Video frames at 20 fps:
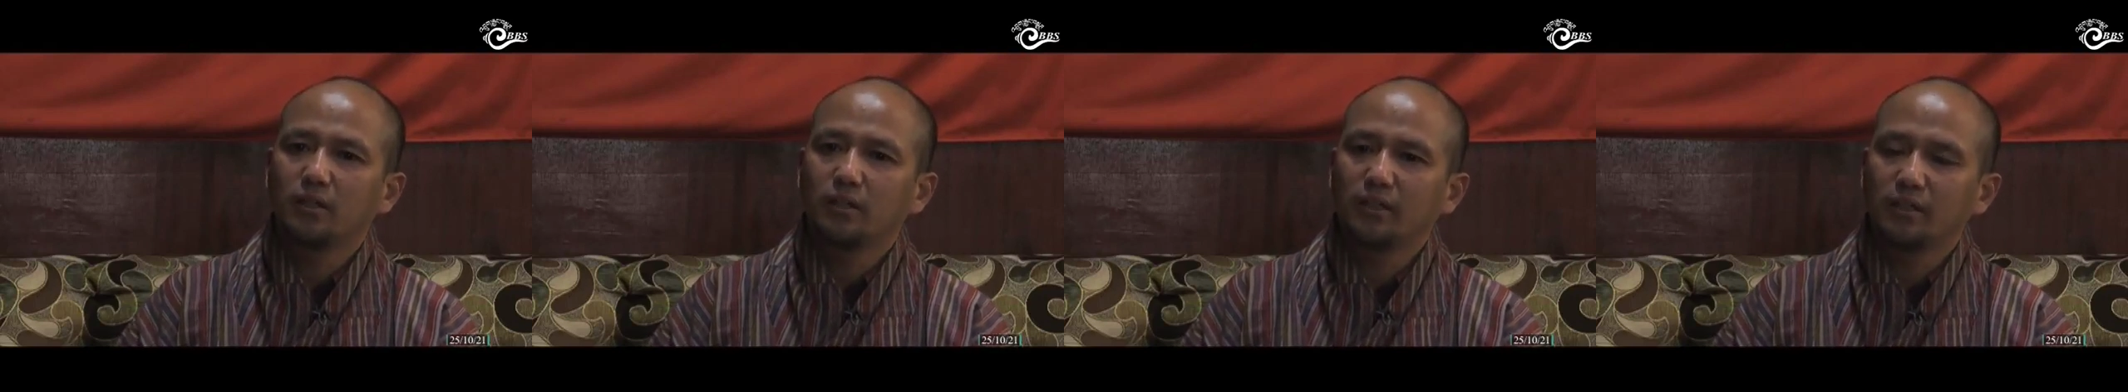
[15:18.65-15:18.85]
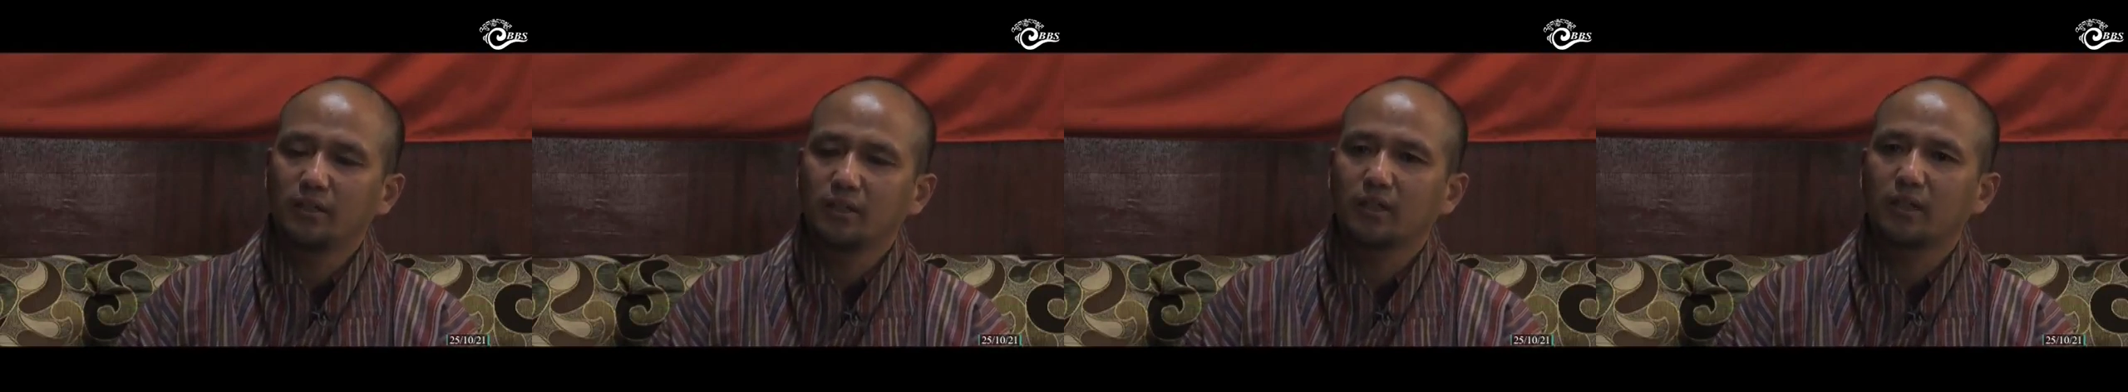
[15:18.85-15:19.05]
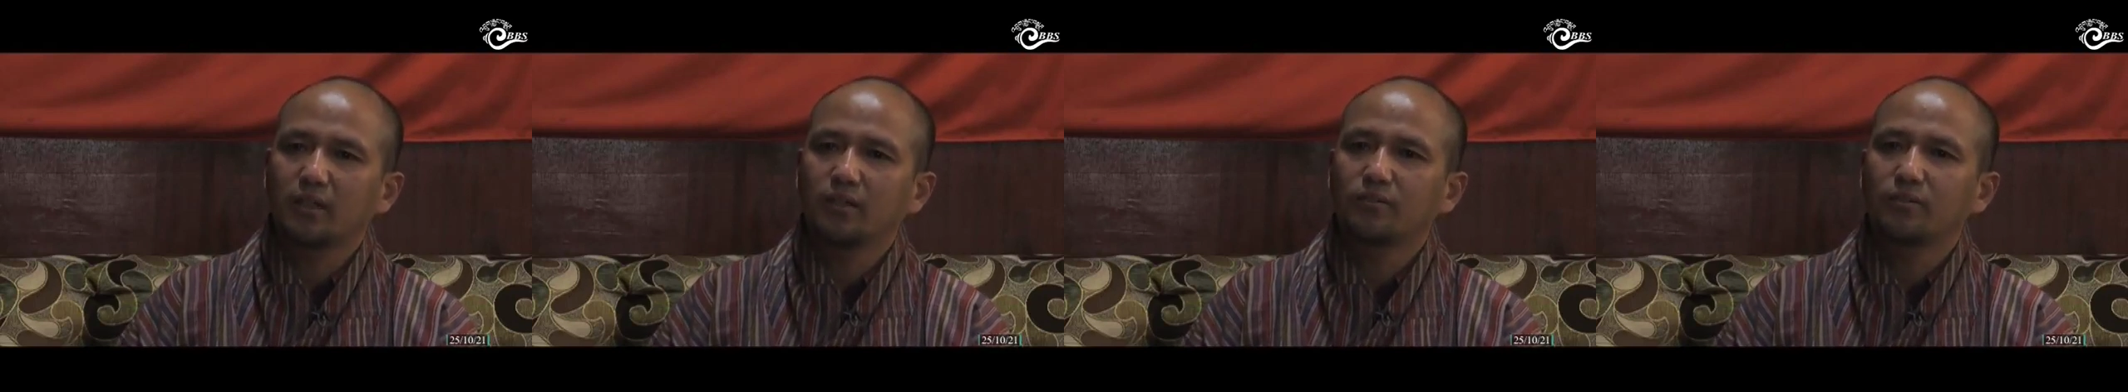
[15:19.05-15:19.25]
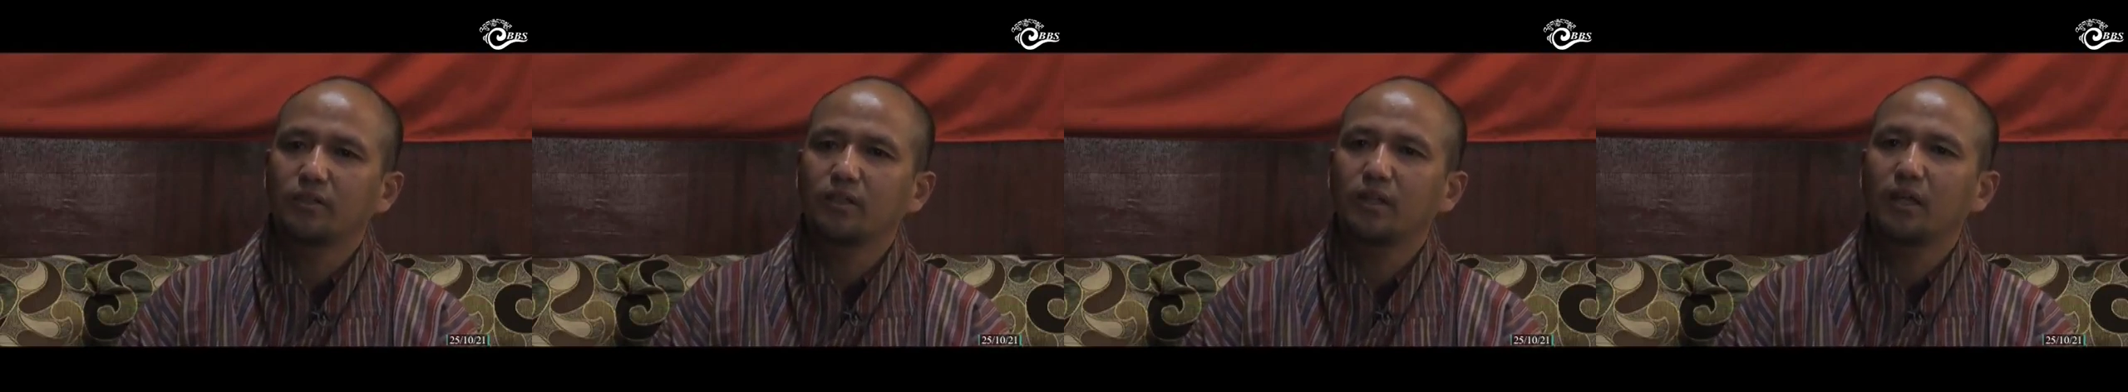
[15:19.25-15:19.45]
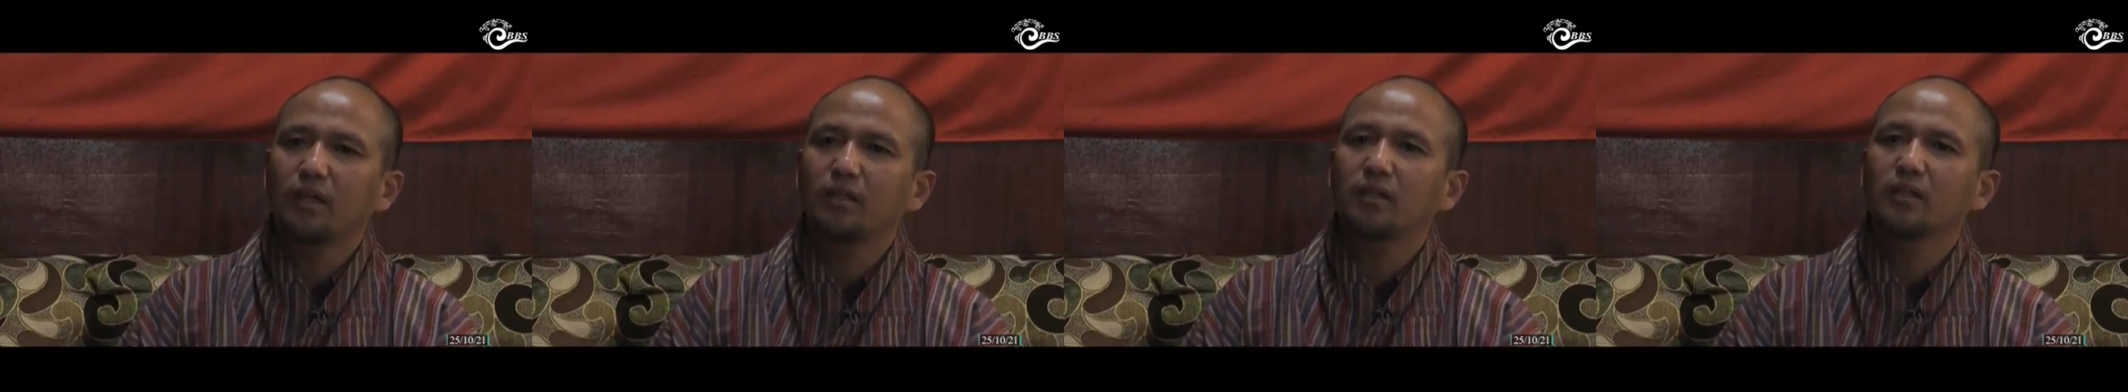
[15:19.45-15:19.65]
in the
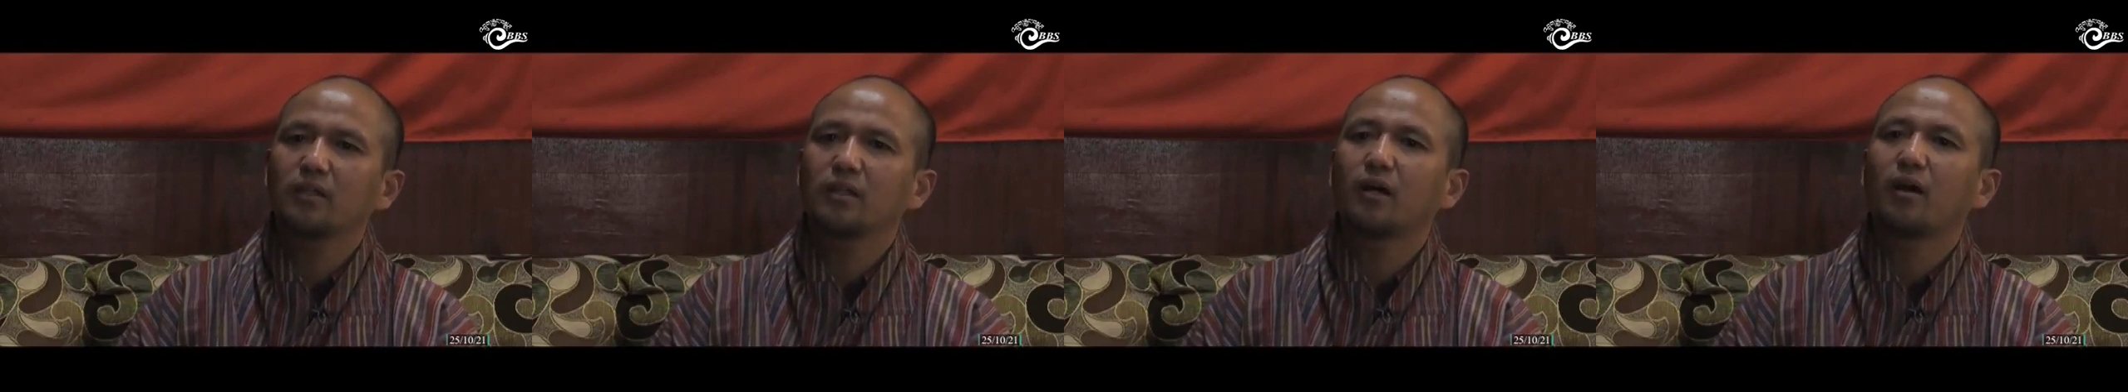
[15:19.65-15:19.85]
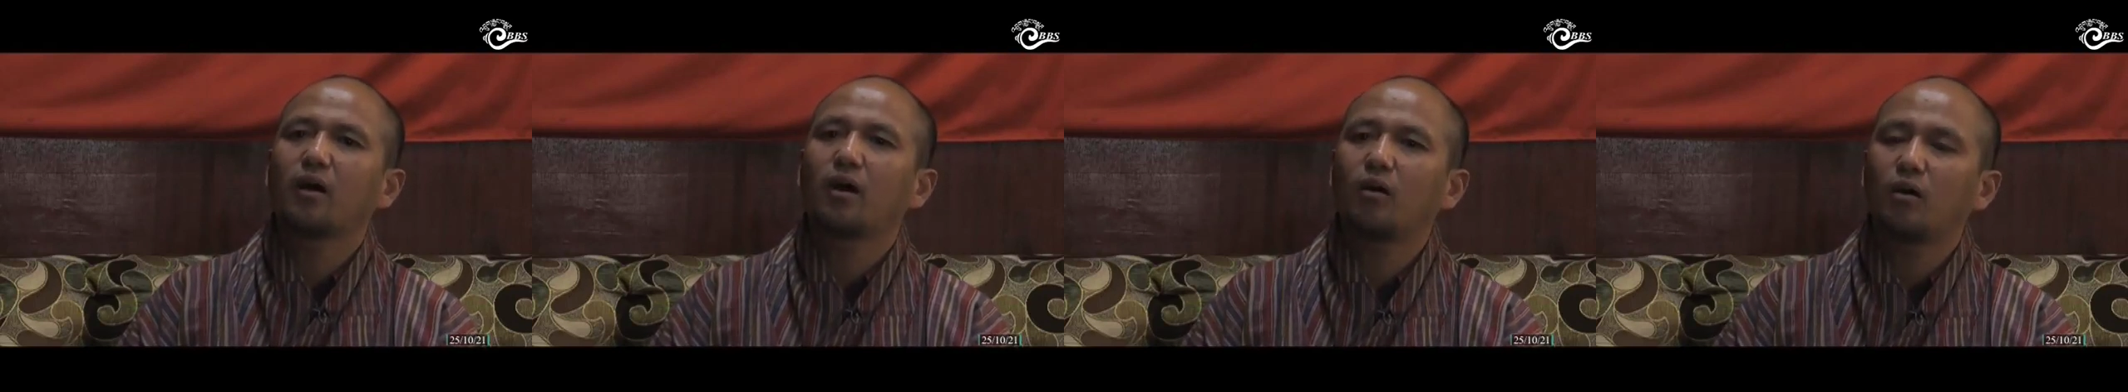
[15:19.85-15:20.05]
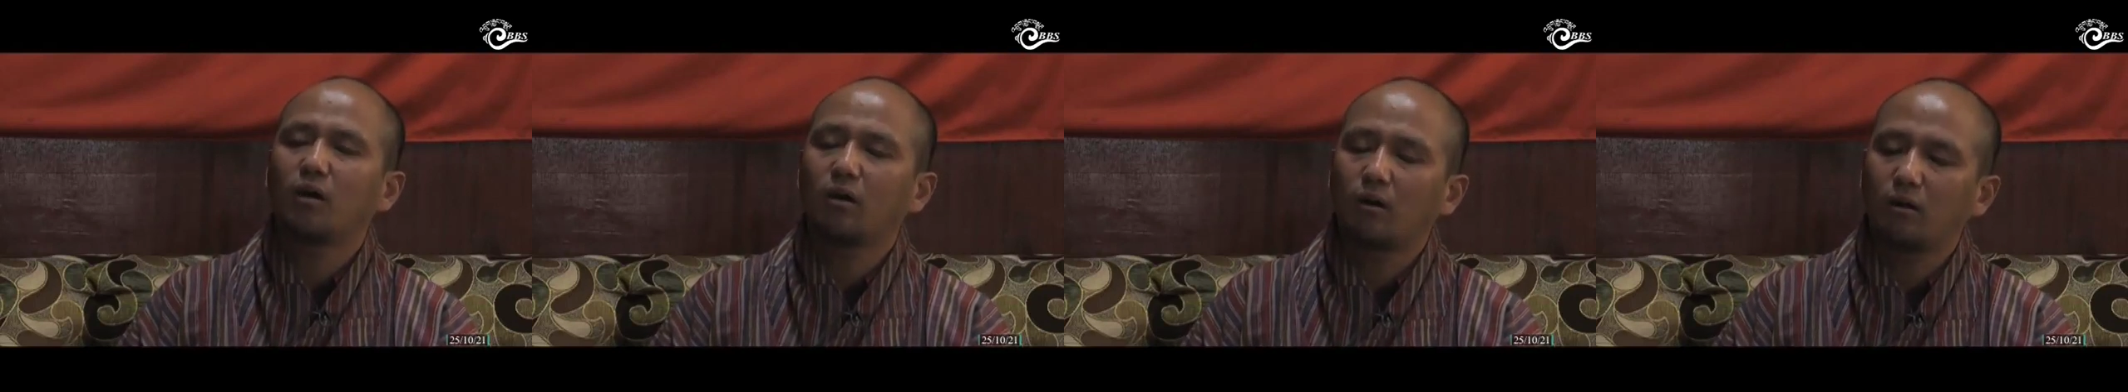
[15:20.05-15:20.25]
country, and then how